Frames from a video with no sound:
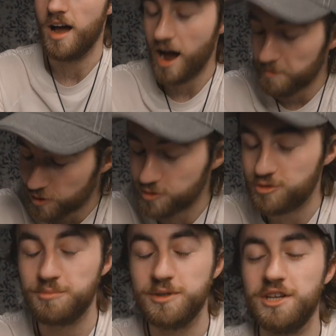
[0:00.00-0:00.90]
I'm
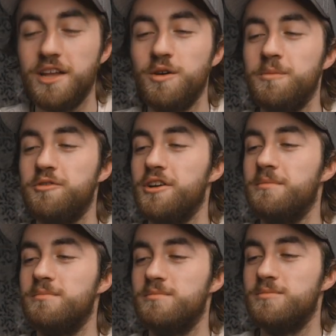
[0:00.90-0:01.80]
100% up for it.
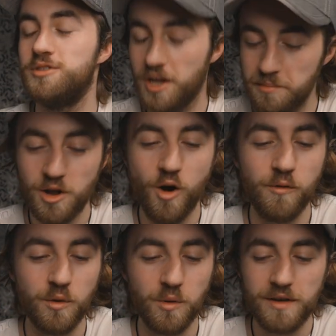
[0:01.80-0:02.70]
Send me
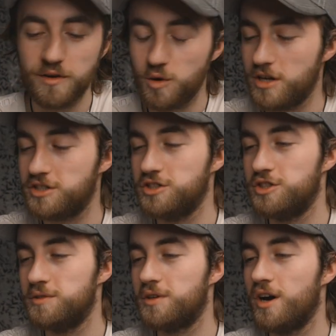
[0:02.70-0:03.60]
over whatever
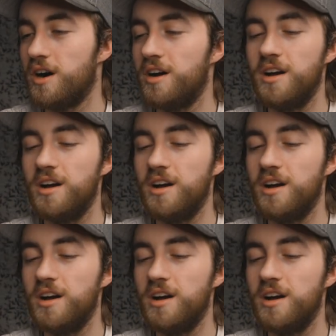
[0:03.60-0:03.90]
questions you've got.